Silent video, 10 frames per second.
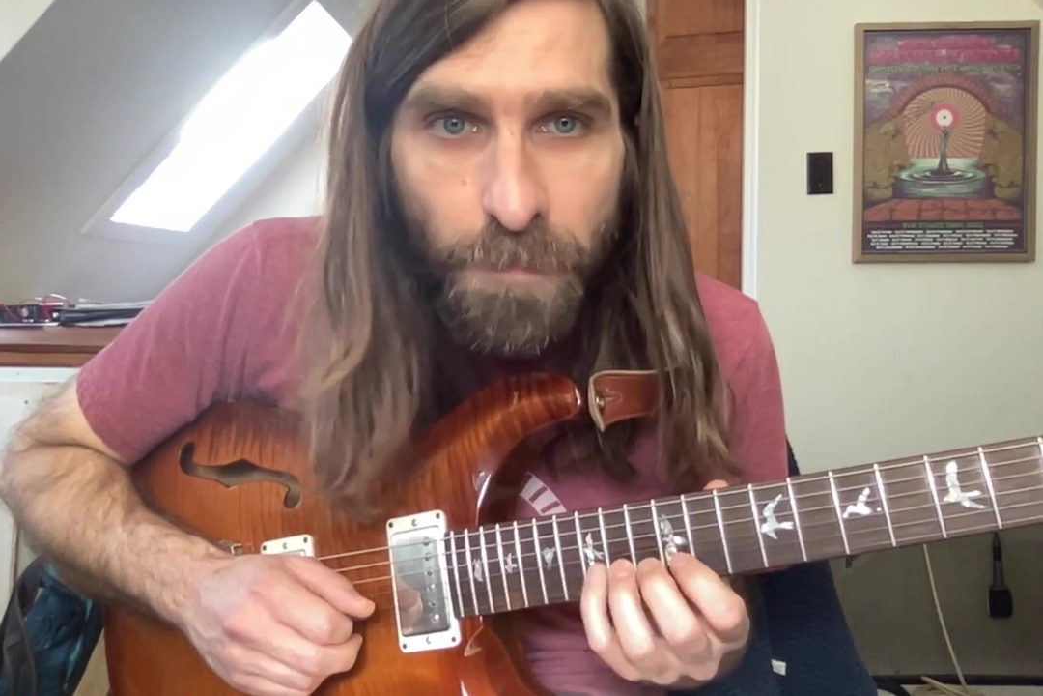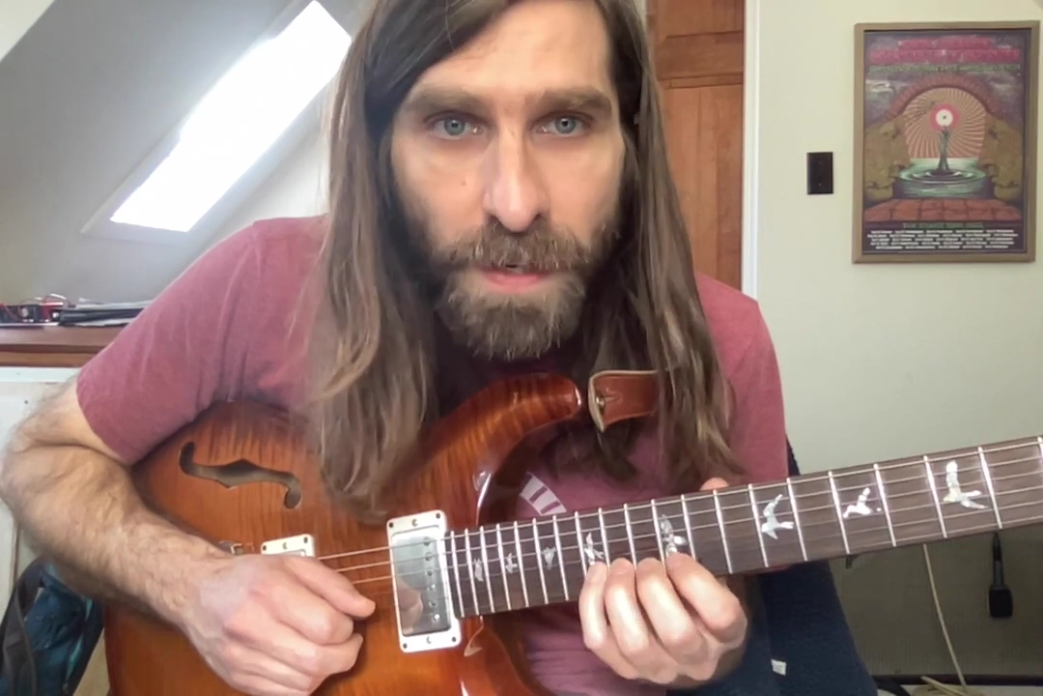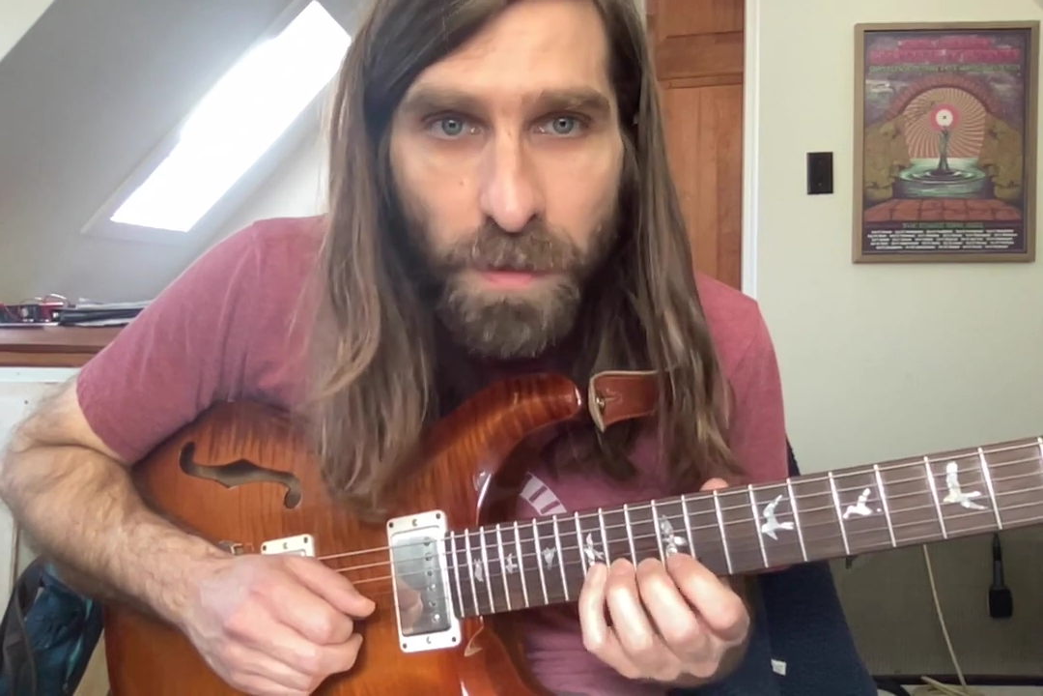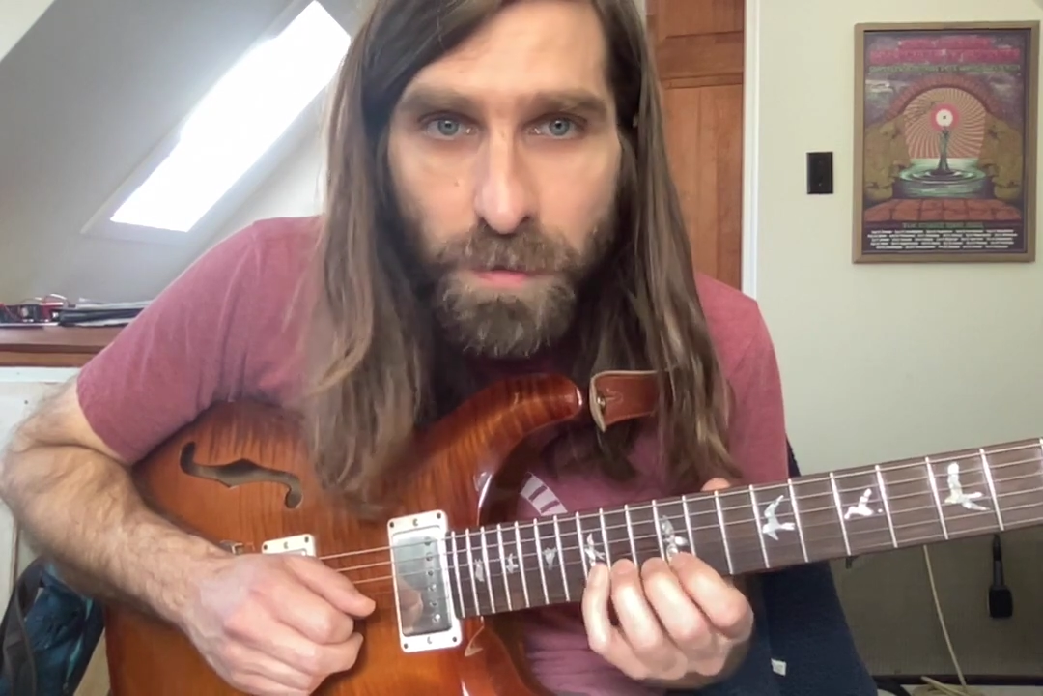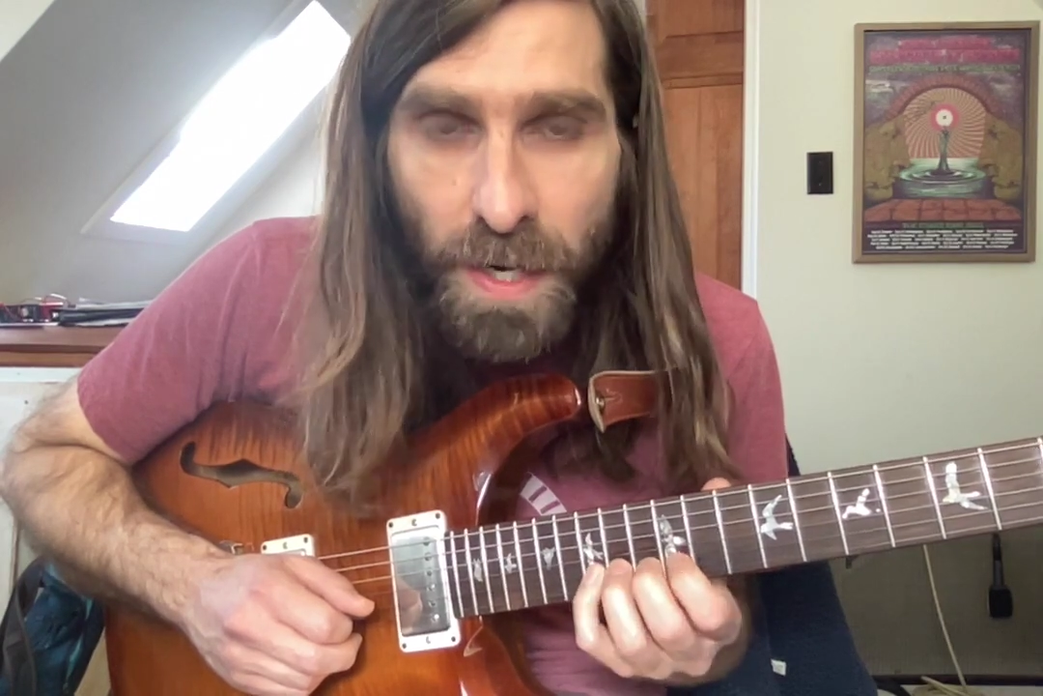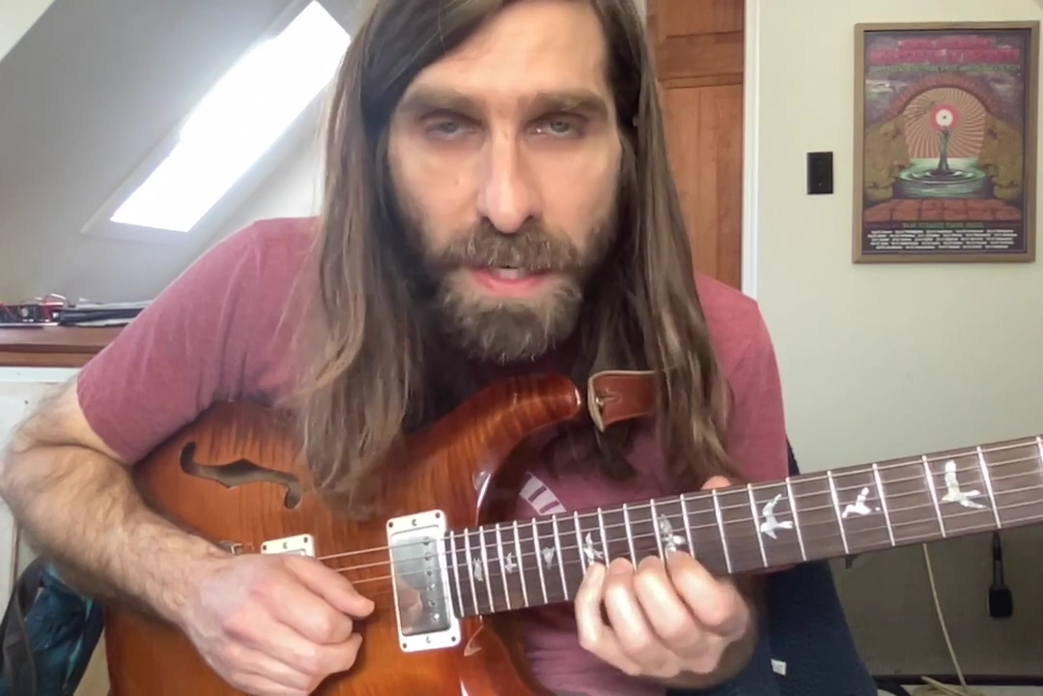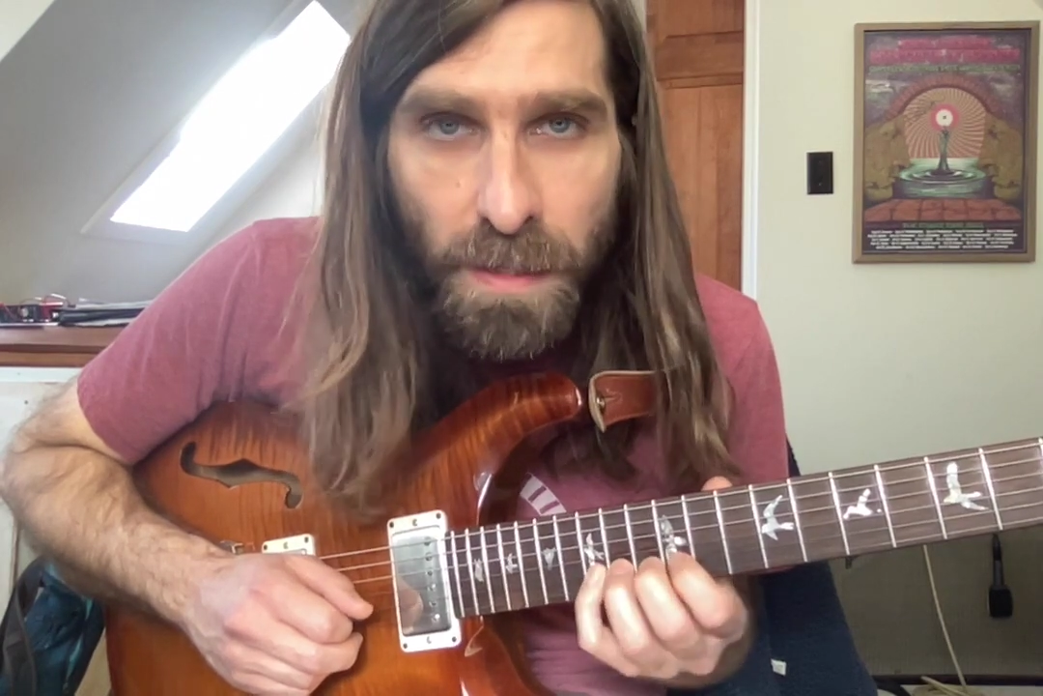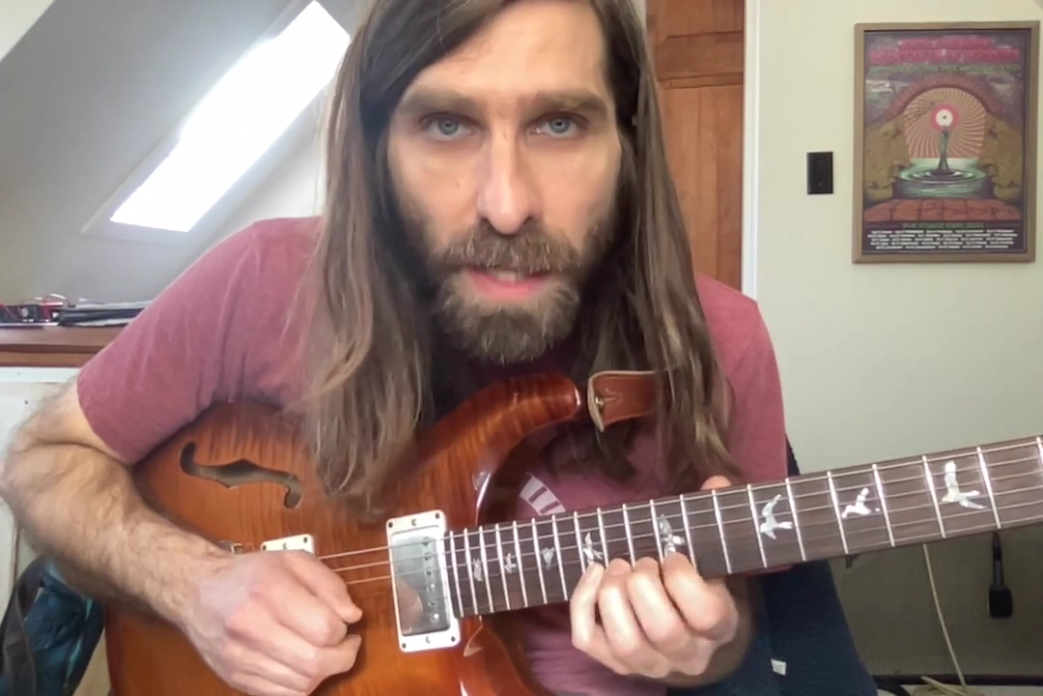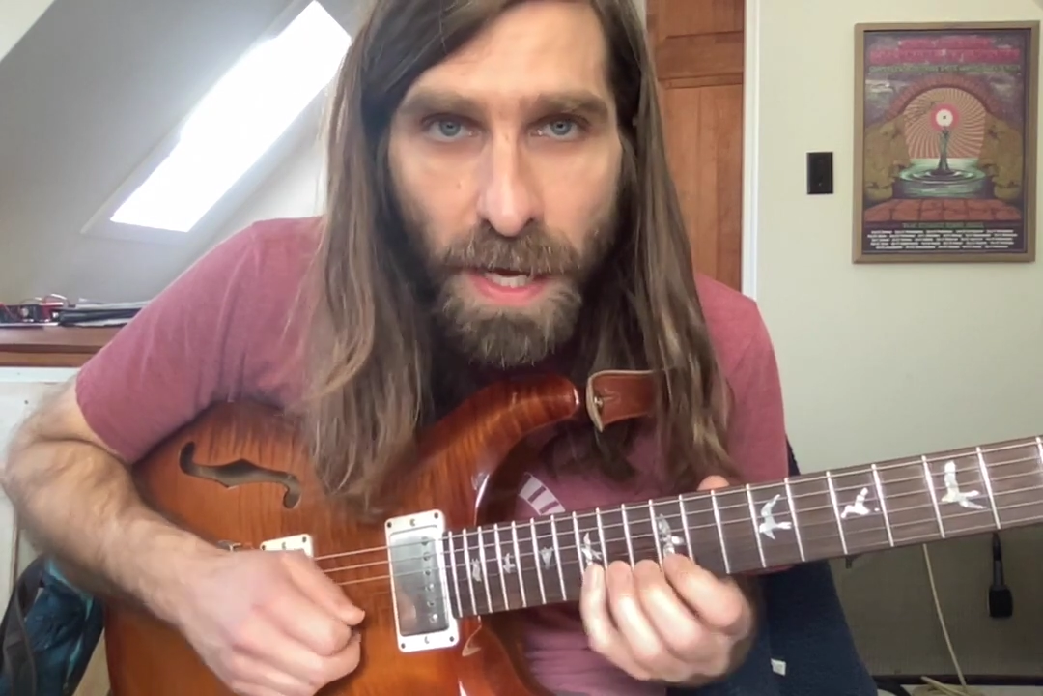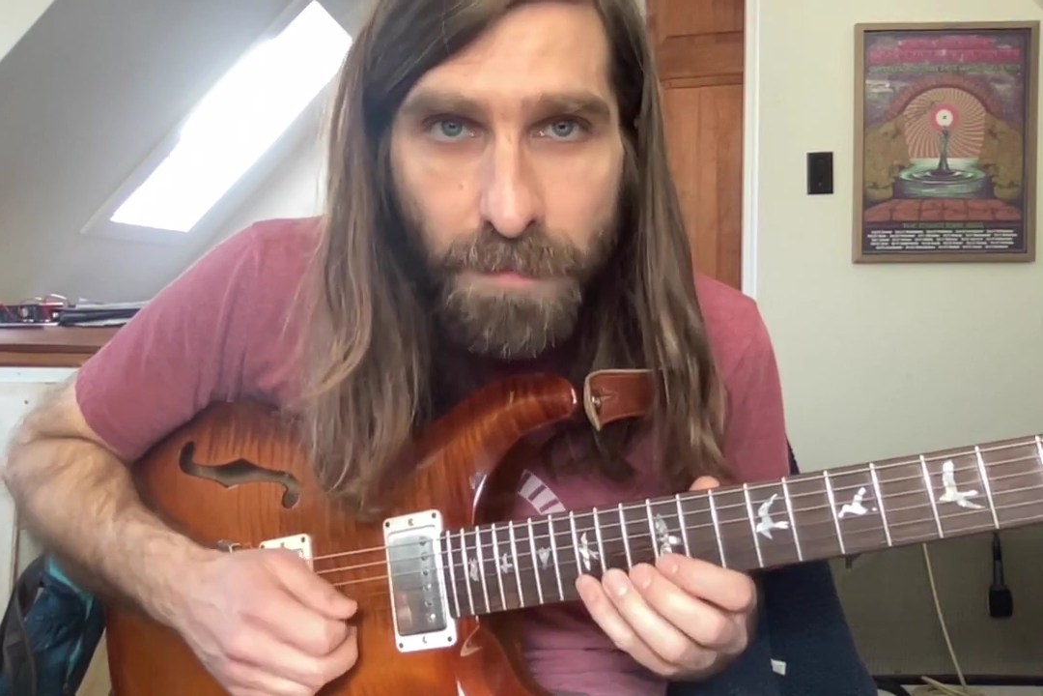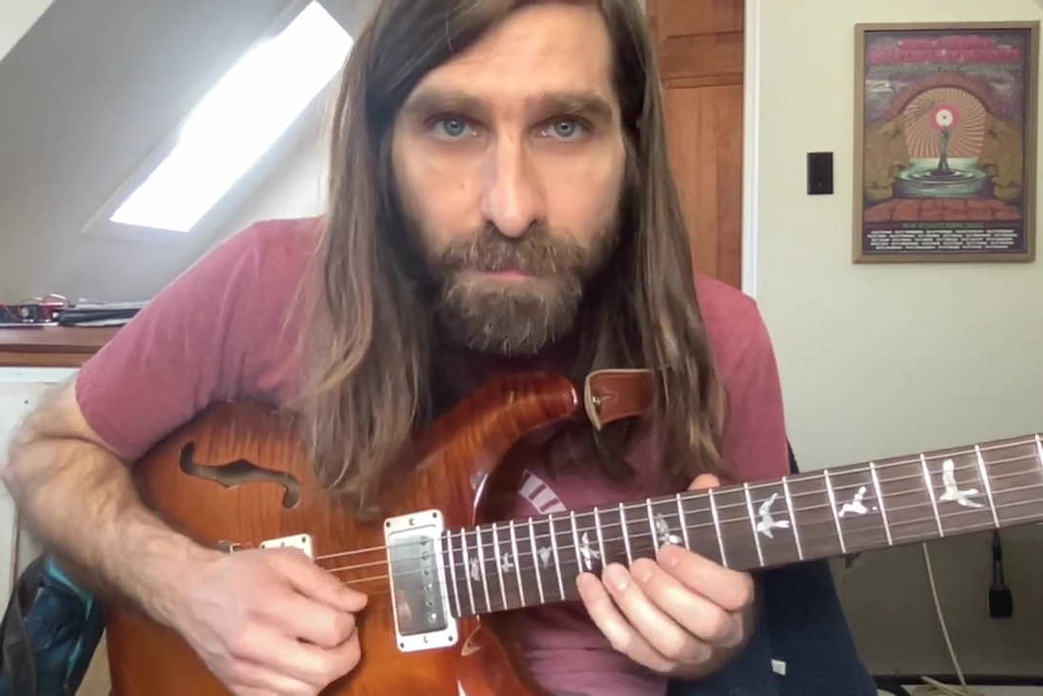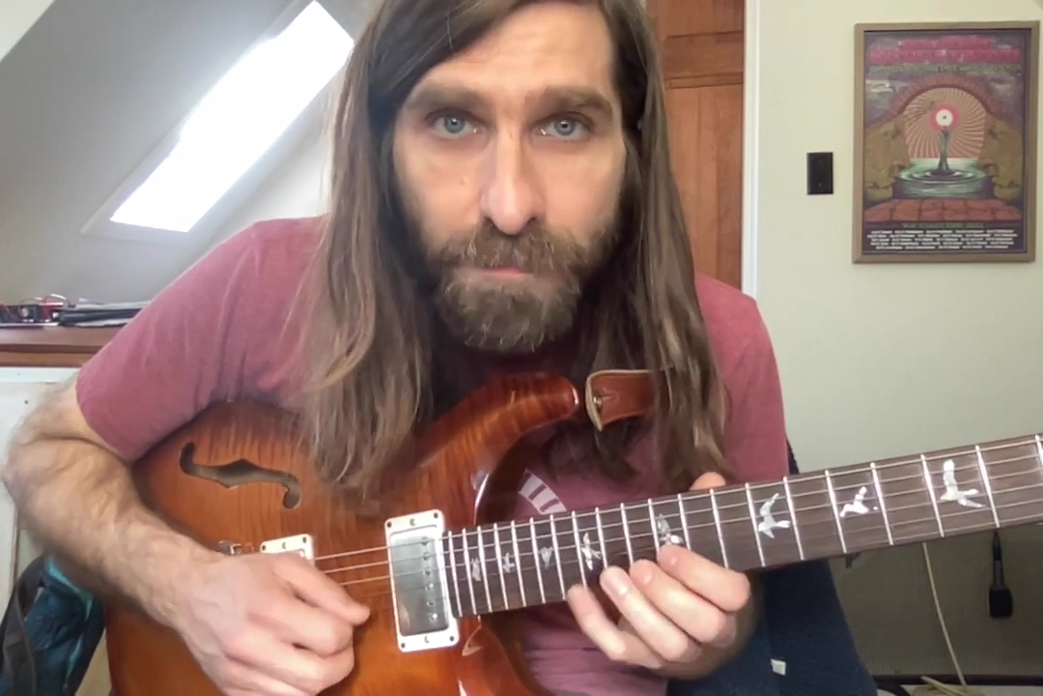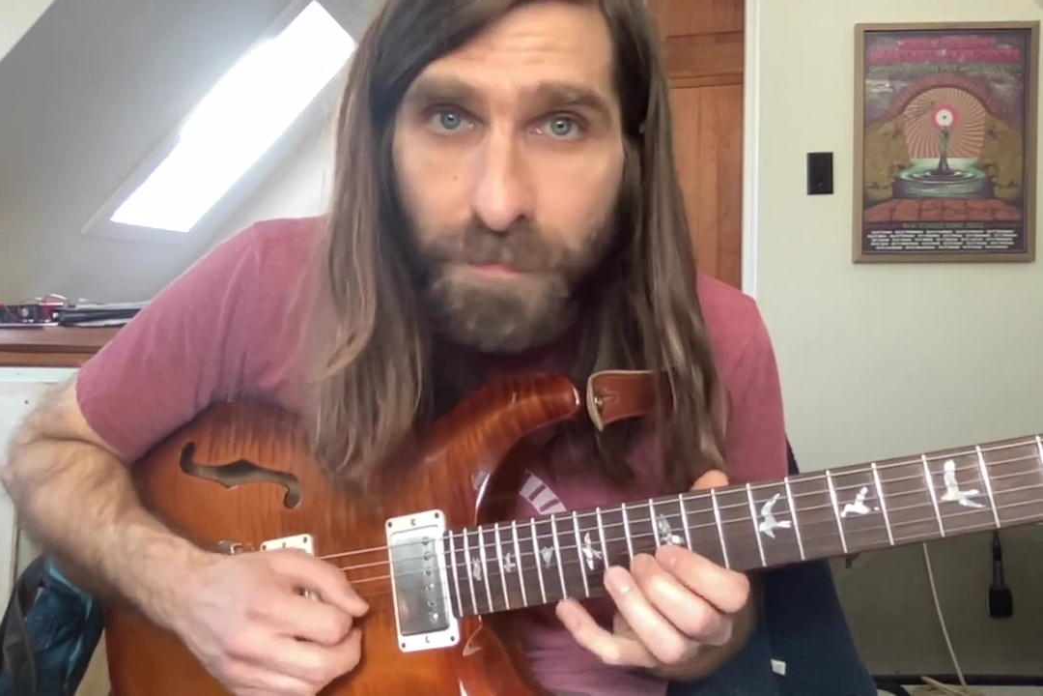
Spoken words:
fingers right in a line.